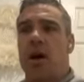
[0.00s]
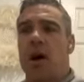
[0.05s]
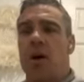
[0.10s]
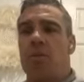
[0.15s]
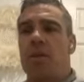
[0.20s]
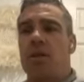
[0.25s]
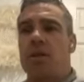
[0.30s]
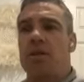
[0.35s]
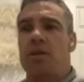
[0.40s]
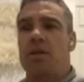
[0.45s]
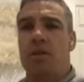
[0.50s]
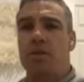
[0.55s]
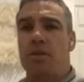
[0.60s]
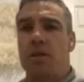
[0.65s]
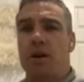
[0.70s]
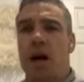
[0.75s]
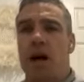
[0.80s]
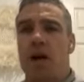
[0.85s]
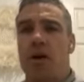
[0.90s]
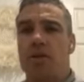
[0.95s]
missed
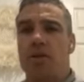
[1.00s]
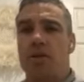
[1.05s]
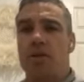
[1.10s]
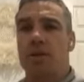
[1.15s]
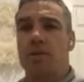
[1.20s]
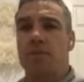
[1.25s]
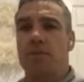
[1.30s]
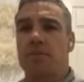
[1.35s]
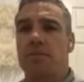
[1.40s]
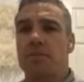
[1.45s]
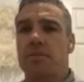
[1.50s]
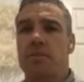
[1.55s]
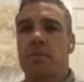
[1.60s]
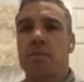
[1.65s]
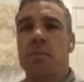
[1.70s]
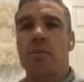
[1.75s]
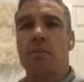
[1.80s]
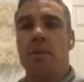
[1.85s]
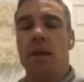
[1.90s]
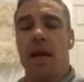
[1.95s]
2 goals,
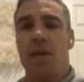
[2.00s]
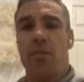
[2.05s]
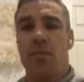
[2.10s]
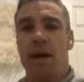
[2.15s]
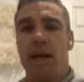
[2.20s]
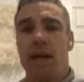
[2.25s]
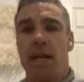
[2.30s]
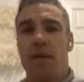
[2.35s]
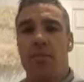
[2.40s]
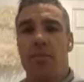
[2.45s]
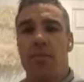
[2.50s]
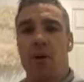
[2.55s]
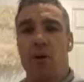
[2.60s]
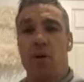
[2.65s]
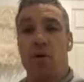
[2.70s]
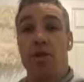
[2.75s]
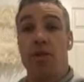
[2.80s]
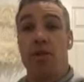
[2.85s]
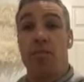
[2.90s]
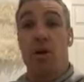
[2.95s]
and we ended up
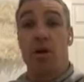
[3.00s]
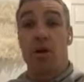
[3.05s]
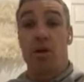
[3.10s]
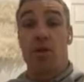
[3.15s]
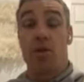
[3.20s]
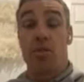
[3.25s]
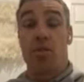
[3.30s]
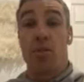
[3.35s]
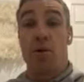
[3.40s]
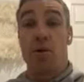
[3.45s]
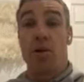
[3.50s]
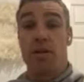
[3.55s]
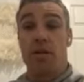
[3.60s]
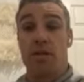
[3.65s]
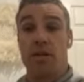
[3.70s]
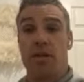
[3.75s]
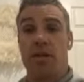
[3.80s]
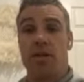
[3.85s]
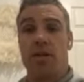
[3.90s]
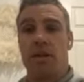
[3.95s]
losing by 2
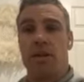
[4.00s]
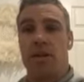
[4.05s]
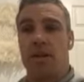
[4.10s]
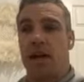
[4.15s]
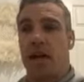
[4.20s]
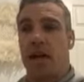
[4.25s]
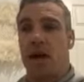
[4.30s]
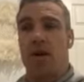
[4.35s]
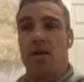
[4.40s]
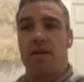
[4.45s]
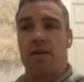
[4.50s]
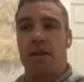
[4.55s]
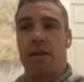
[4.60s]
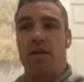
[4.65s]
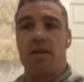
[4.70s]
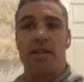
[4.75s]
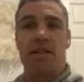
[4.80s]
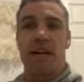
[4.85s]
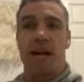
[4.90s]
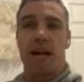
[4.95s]
points, and I was
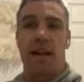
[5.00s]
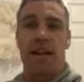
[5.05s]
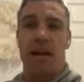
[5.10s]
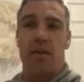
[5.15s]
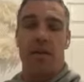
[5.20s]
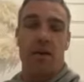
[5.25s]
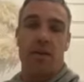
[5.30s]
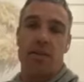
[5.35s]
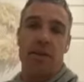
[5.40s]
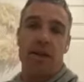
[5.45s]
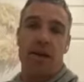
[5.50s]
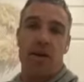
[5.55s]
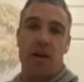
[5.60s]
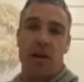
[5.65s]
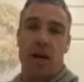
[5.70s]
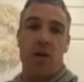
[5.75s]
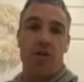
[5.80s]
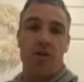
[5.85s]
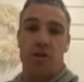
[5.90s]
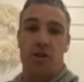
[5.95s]
devastated. They were
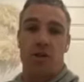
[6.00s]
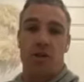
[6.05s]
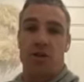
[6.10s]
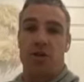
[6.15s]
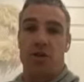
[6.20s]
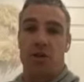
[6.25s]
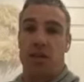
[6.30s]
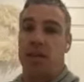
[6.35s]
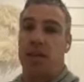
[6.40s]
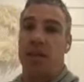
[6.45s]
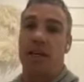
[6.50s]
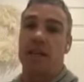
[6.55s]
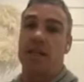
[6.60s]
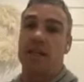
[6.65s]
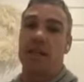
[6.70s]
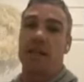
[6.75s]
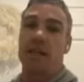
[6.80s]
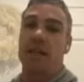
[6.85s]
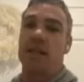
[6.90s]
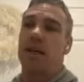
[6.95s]
goals that I should have
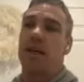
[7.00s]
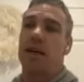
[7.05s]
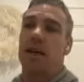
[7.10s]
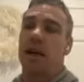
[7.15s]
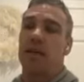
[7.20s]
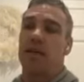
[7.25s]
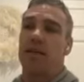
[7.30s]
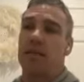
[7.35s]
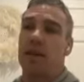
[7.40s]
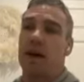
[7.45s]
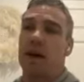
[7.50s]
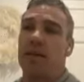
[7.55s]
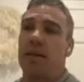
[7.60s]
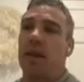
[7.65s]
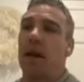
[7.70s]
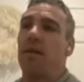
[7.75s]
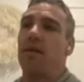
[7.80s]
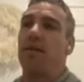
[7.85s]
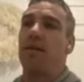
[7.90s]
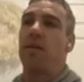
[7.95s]
kicked, and from that
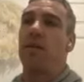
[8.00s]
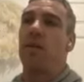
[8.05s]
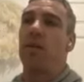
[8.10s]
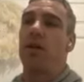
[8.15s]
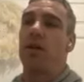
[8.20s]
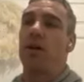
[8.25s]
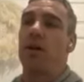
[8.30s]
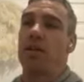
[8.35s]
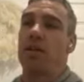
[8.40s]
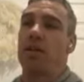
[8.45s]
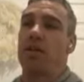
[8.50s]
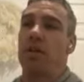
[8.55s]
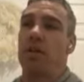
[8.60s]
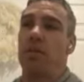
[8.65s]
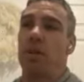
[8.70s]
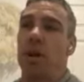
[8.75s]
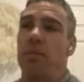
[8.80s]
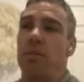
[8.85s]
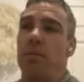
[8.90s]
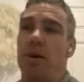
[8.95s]
day forward I just thought,
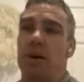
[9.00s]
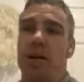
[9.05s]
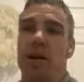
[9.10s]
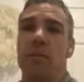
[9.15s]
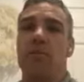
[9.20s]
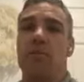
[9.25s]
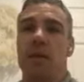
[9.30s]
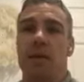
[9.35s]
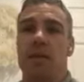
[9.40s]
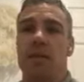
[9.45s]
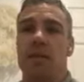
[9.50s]
well, I'm not going to miss